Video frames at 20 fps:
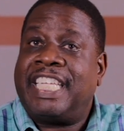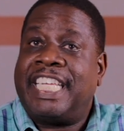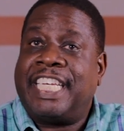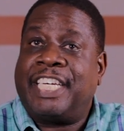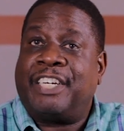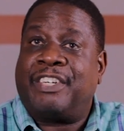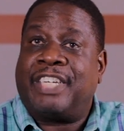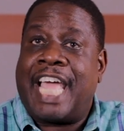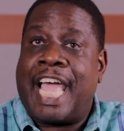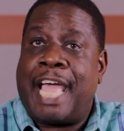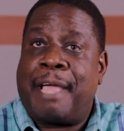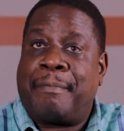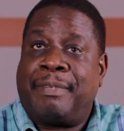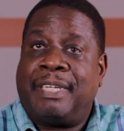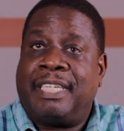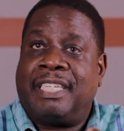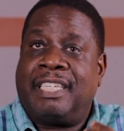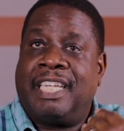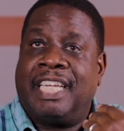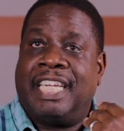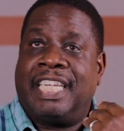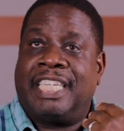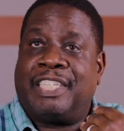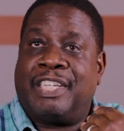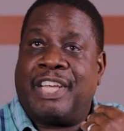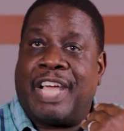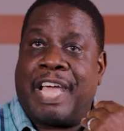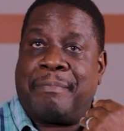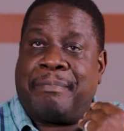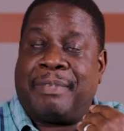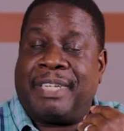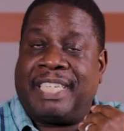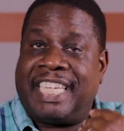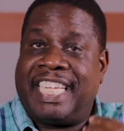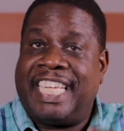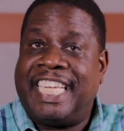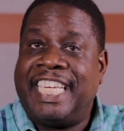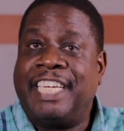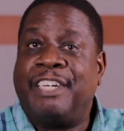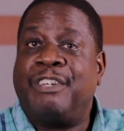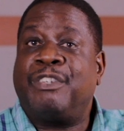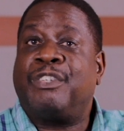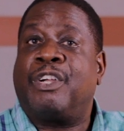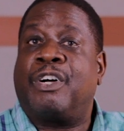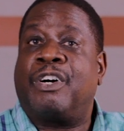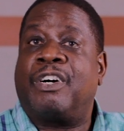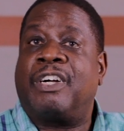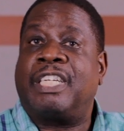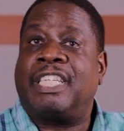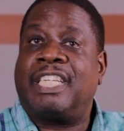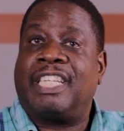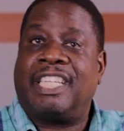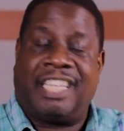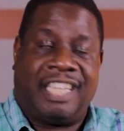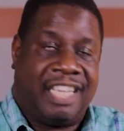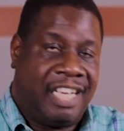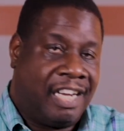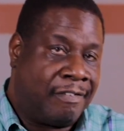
healed happened to have been healed on,